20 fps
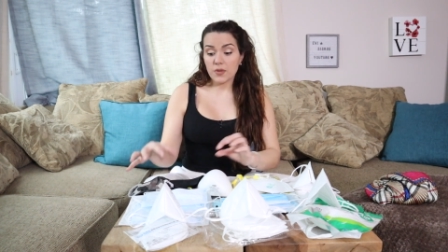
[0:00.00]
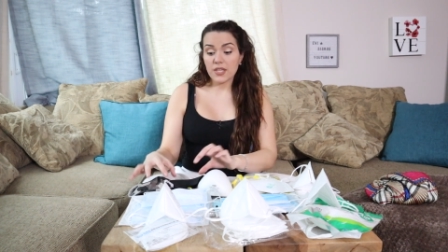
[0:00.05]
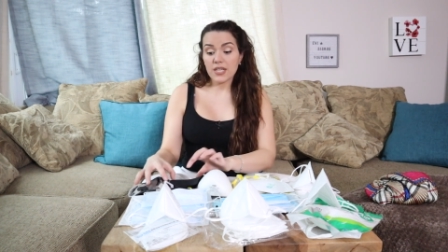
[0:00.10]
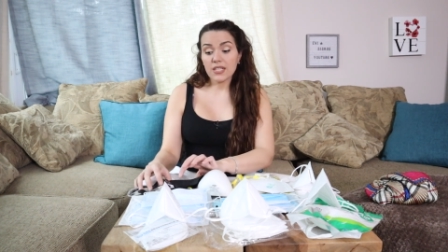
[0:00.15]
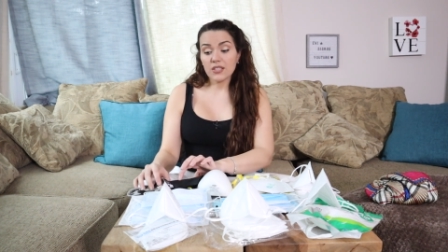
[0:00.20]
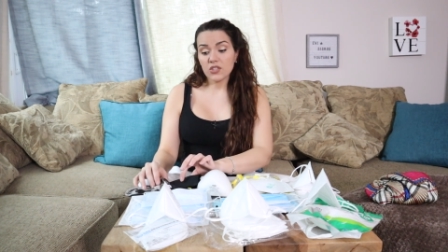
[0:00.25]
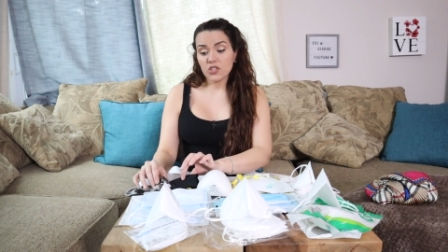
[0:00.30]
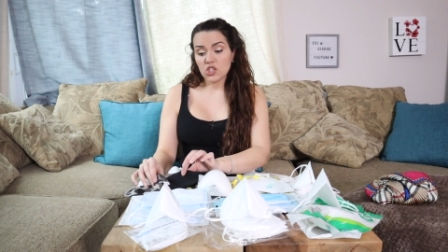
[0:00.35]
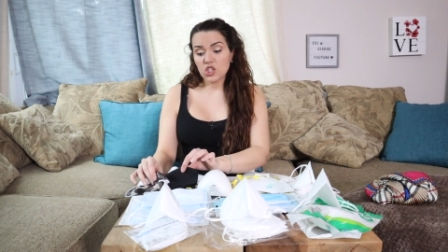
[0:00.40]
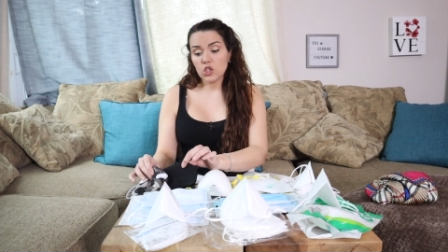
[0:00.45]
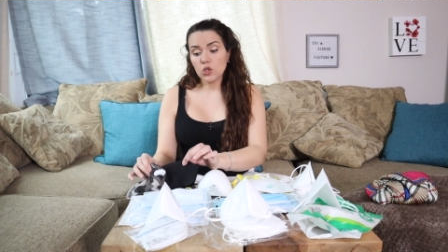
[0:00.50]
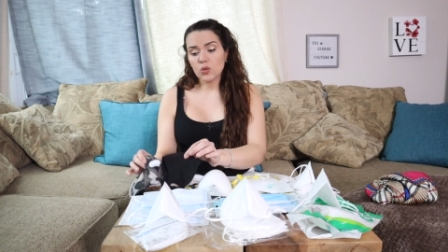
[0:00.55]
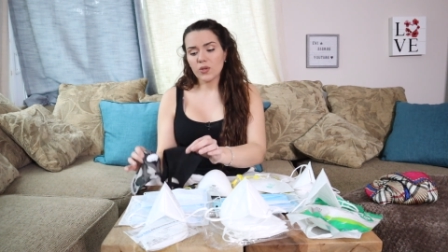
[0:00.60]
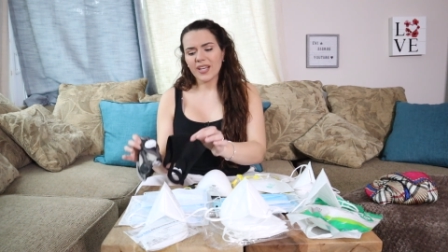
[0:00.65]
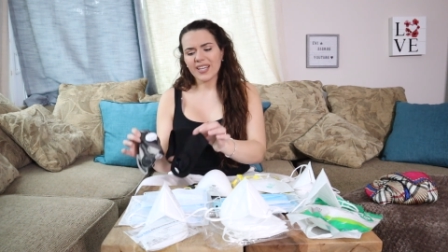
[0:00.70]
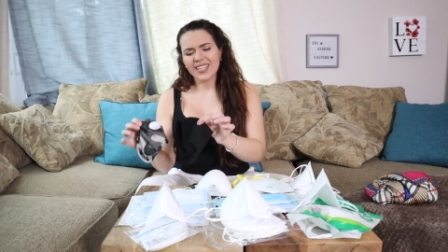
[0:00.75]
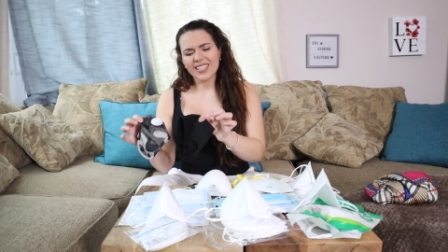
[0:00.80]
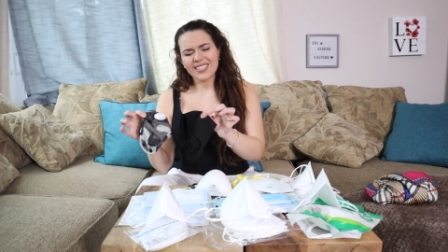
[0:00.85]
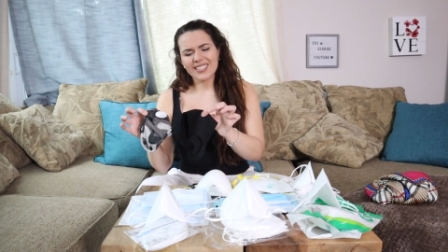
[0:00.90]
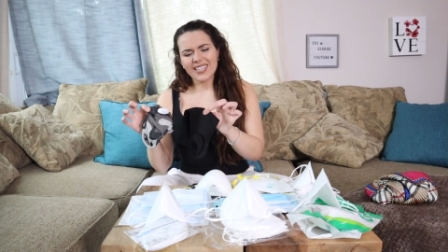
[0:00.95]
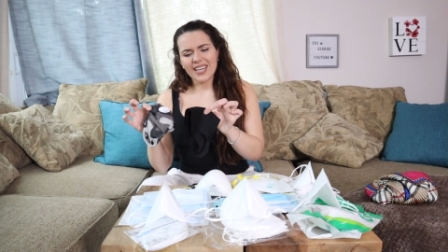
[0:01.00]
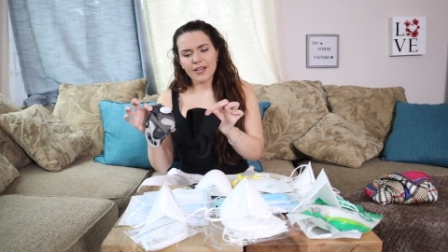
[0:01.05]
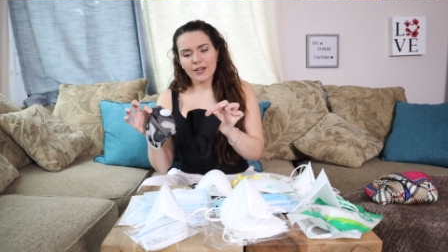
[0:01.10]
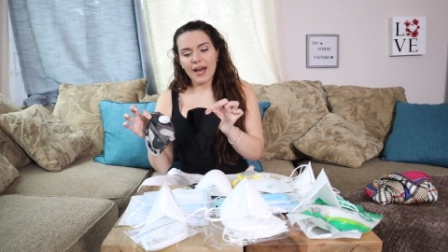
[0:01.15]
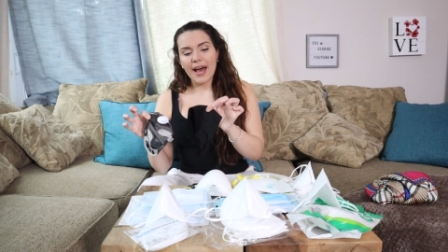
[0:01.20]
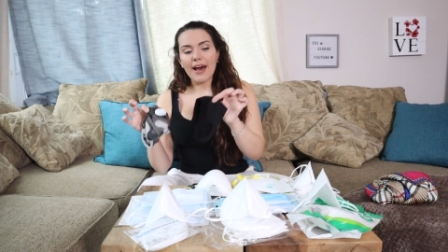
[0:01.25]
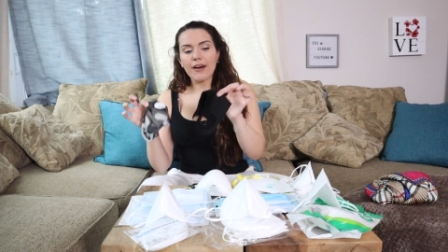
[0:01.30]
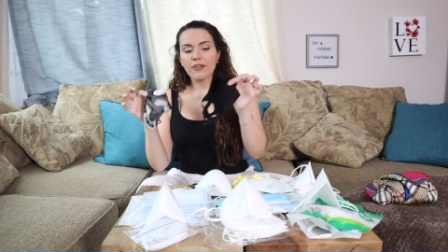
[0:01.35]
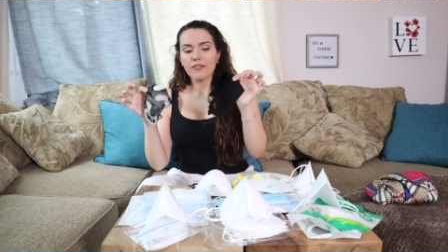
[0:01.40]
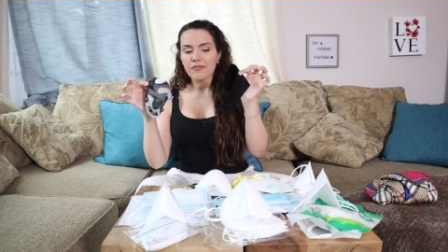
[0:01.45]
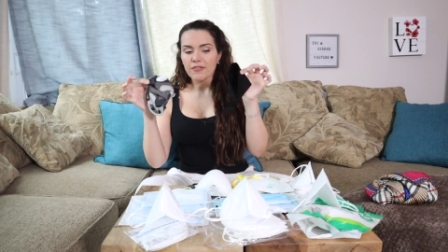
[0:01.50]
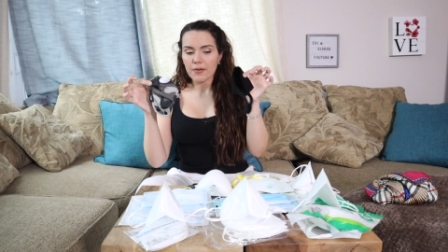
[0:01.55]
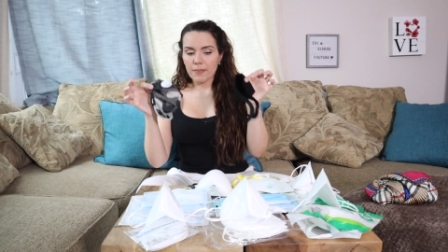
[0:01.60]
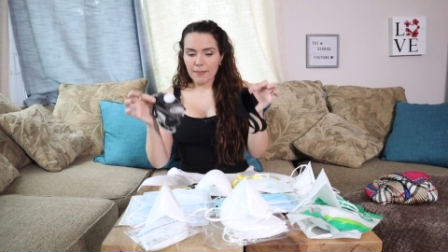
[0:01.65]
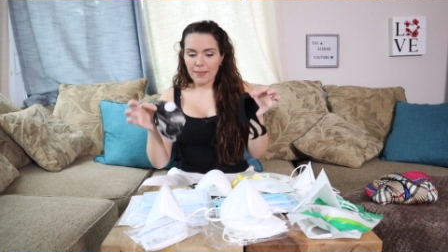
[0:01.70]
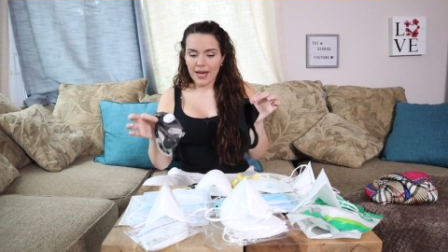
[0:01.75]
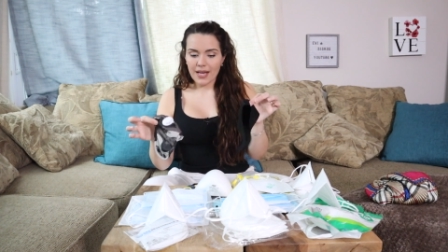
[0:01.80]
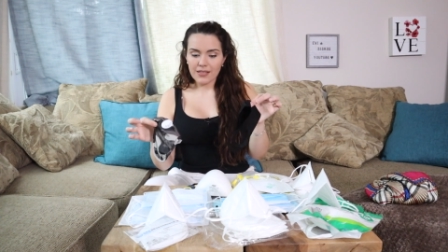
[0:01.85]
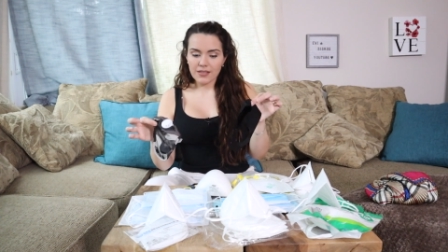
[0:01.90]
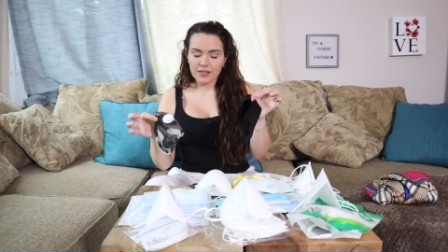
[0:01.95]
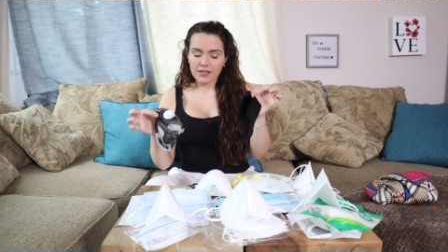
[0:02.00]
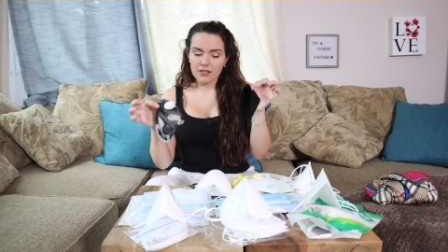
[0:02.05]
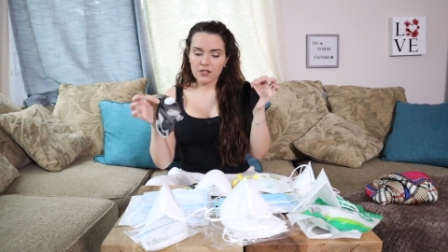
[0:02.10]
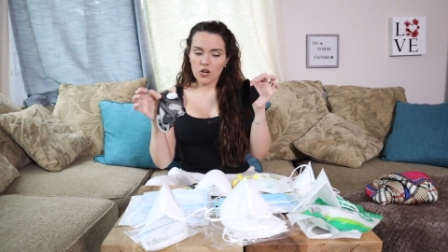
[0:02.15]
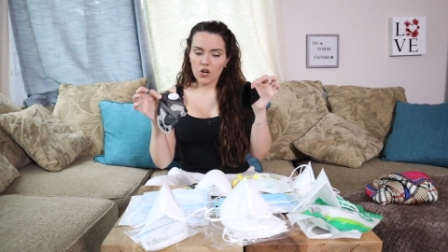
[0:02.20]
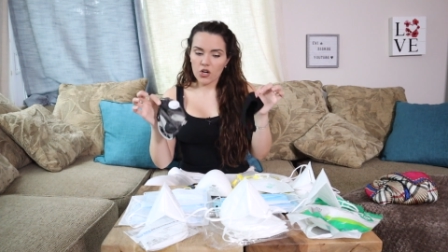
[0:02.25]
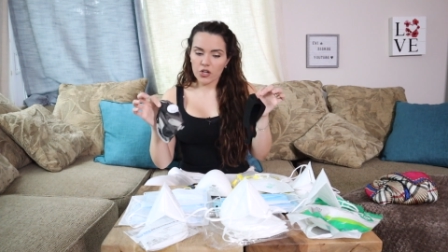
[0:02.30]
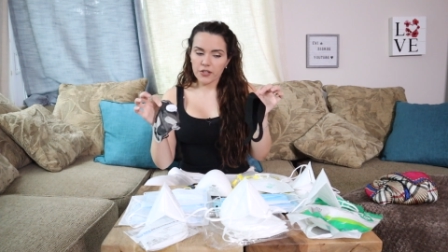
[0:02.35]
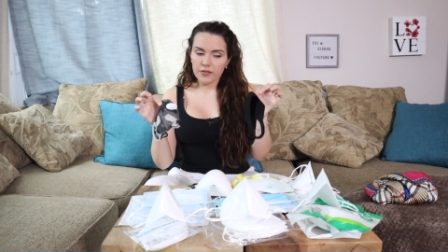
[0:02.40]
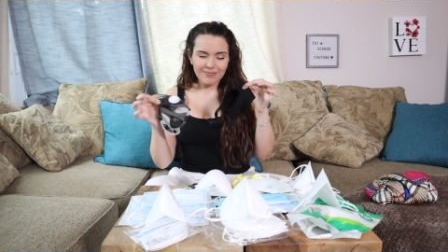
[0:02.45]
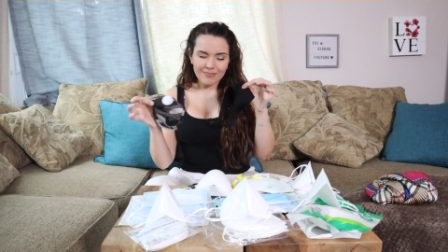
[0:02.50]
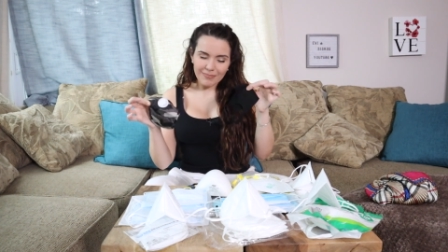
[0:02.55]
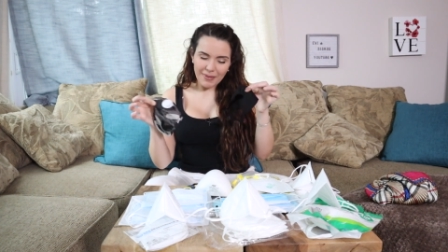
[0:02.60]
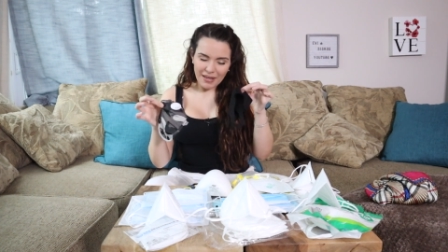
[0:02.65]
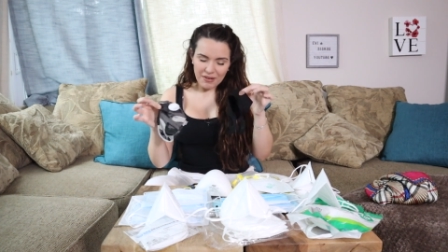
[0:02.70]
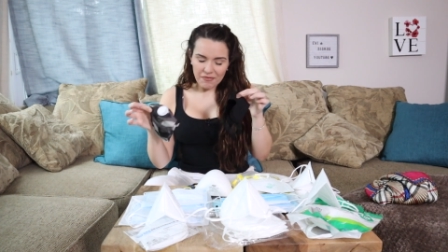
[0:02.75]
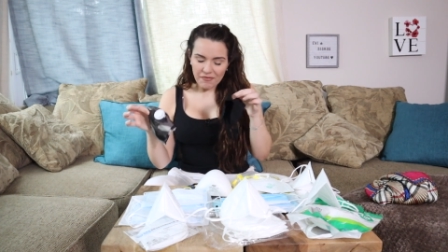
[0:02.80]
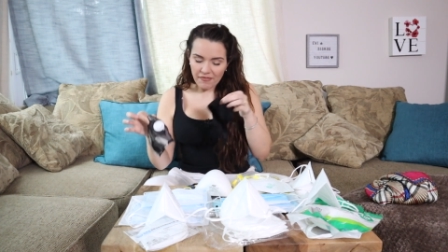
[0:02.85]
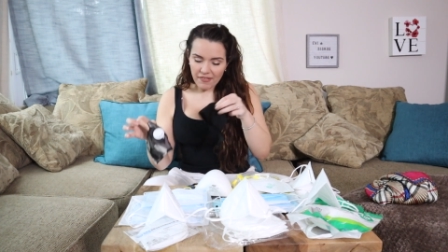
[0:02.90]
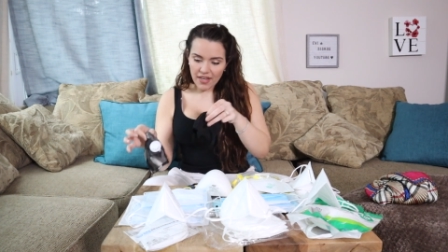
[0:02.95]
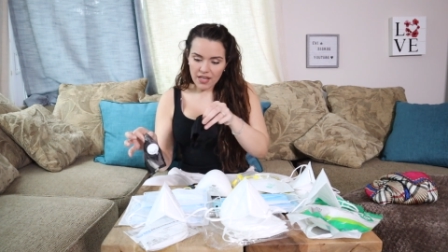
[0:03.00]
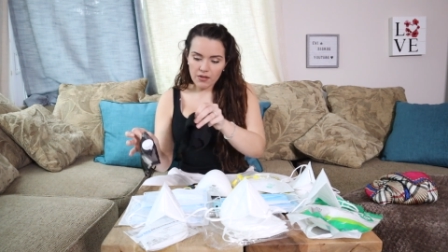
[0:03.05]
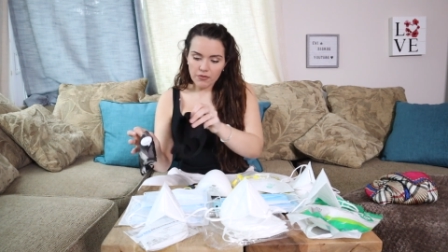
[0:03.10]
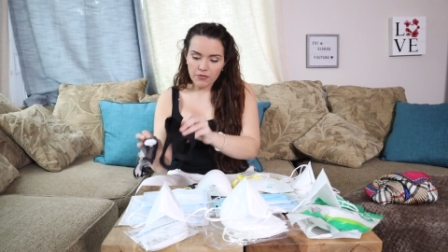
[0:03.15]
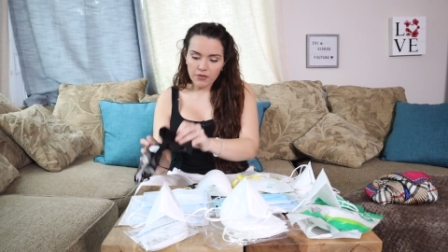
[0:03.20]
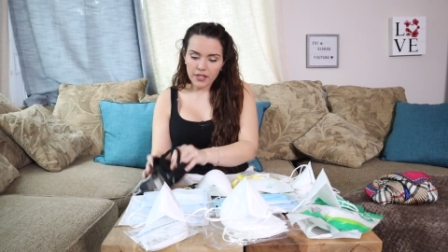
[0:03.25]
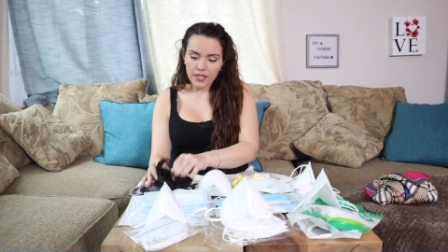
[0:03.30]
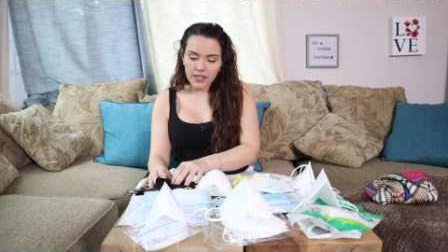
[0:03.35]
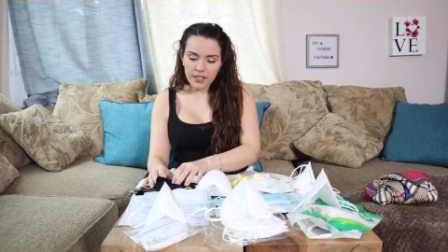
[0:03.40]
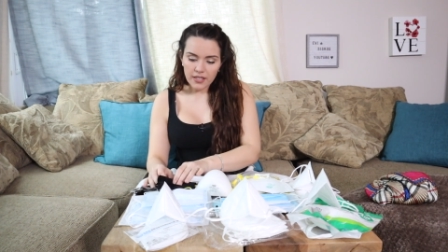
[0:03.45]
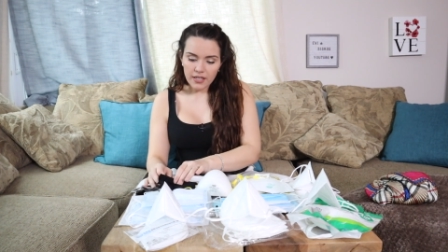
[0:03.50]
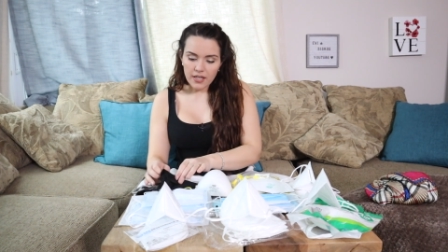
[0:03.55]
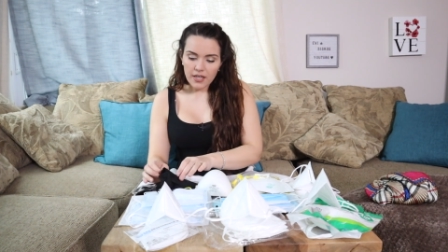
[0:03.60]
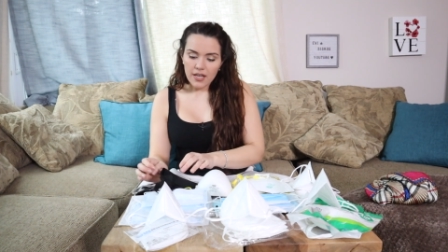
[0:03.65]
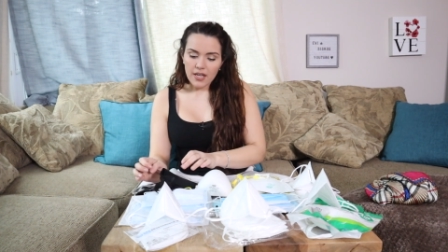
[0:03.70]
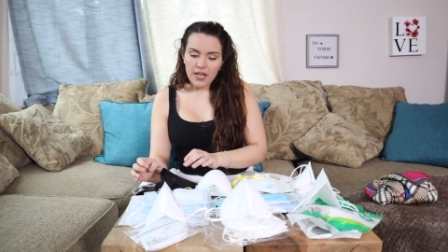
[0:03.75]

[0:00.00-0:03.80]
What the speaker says: These two, like I said, out of the masks aren't my favorite.